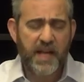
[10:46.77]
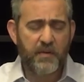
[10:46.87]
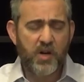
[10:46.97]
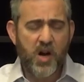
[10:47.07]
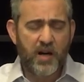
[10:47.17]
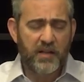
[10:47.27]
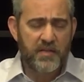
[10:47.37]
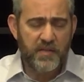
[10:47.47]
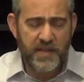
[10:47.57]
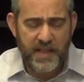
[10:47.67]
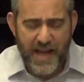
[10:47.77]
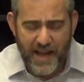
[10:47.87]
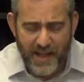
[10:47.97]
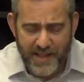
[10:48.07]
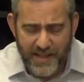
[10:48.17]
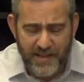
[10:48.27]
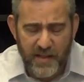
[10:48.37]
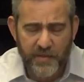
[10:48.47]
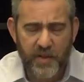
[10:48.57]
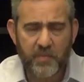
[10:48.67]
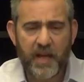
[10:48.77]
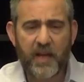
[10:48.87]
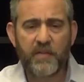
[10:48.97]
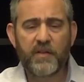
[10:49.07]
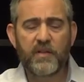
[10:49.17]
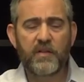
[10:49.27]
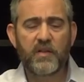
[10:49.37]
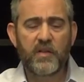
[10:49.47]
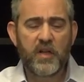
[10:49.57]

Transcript: that regardless of the exterior behavior,